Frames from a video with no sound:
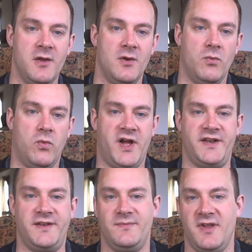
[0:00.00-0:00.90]

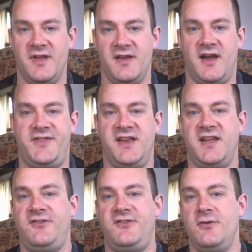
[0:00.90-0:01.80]
1. I
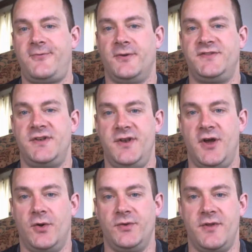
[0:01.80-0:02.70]
think it is useful to
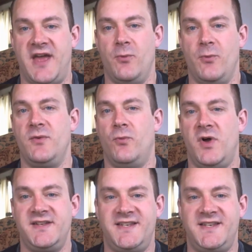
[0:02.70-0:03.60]
note that what
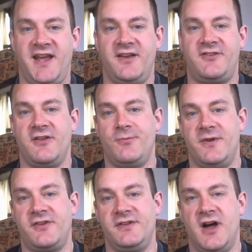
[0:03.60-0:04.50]
one takes as
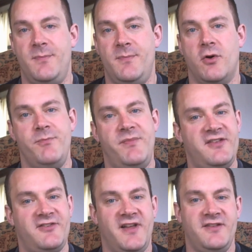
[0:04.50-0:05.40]
one's incumbent or
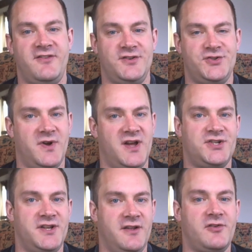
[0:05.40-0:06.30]
baseline
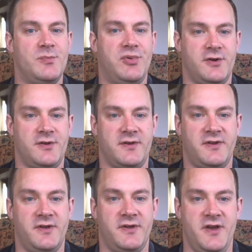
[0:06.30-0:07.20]
situation is important.
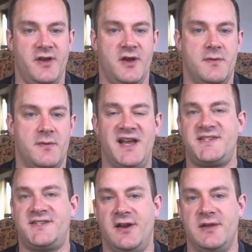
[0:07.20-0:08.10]
My
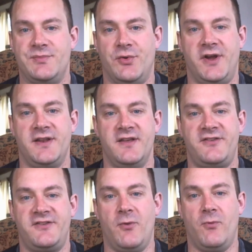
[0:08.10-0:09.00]
starting point
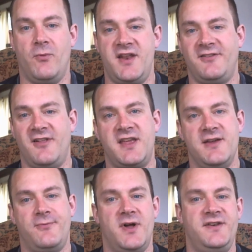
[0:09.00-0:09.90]
is that one is lucky
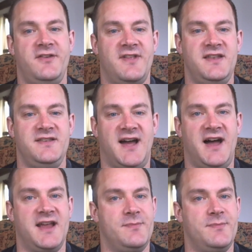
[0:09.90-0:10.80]
if one does not
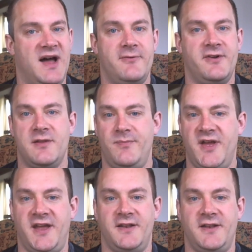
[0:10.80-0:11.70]
die in poverty and pain.